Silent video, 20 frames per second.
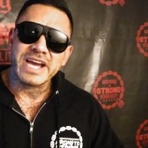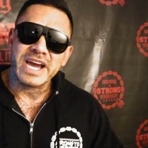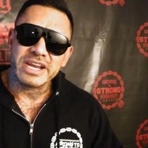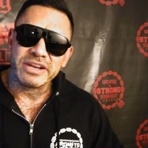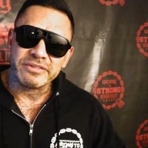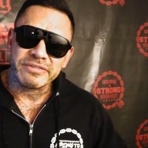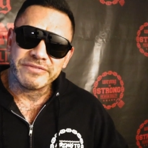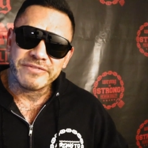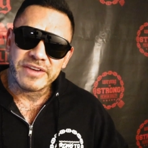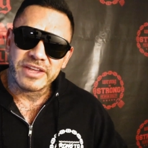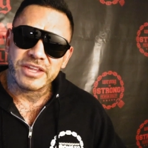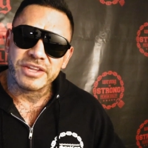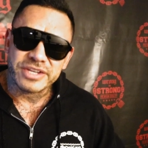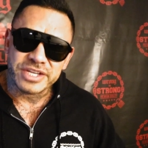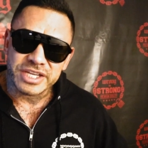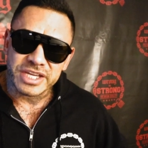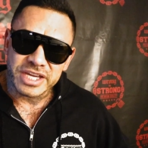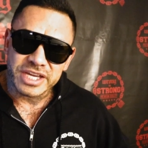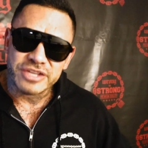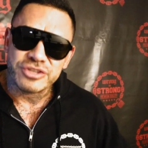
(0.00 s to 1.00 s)
kind of
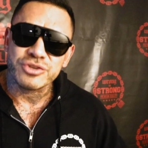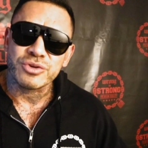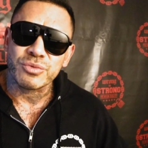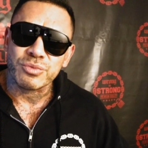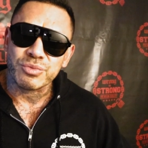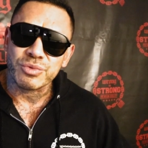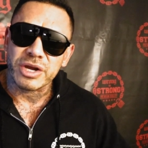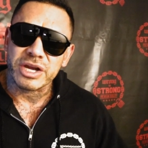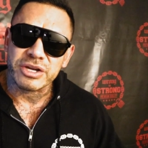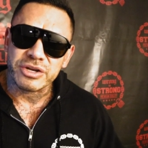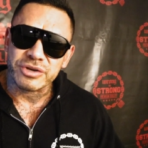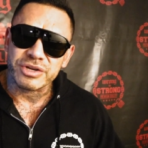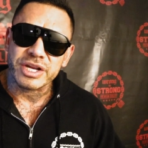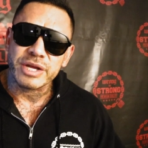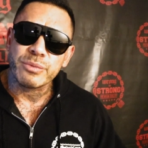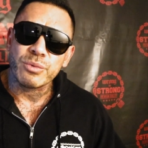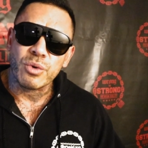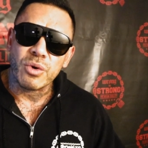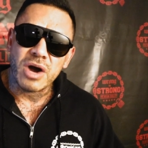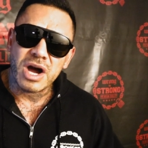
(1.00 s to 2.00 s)
felony in your record.
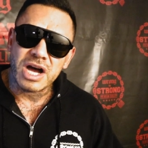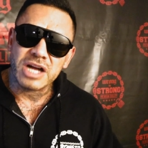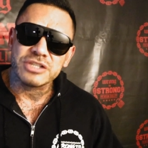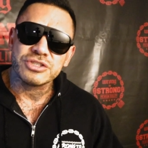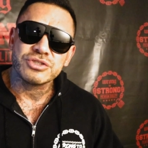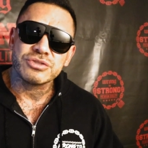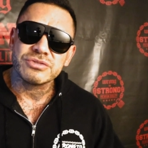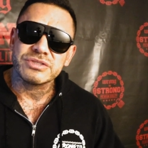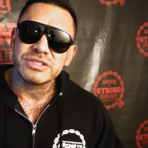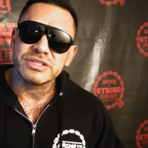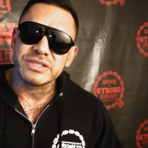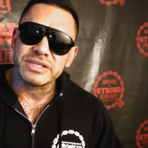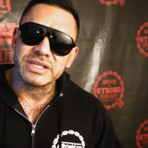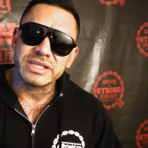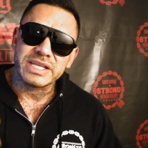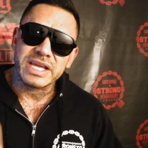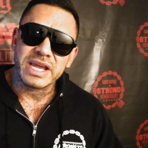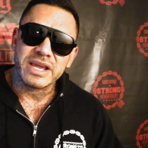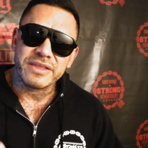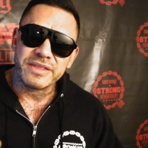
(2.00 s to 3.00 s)
It will haunt you to the
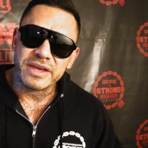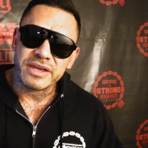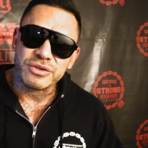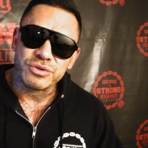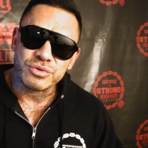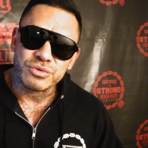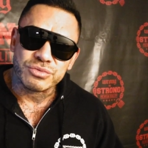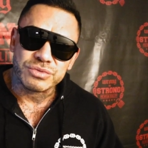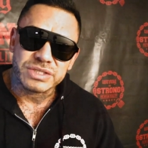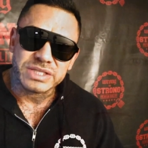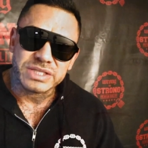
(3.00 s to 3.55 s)
day that you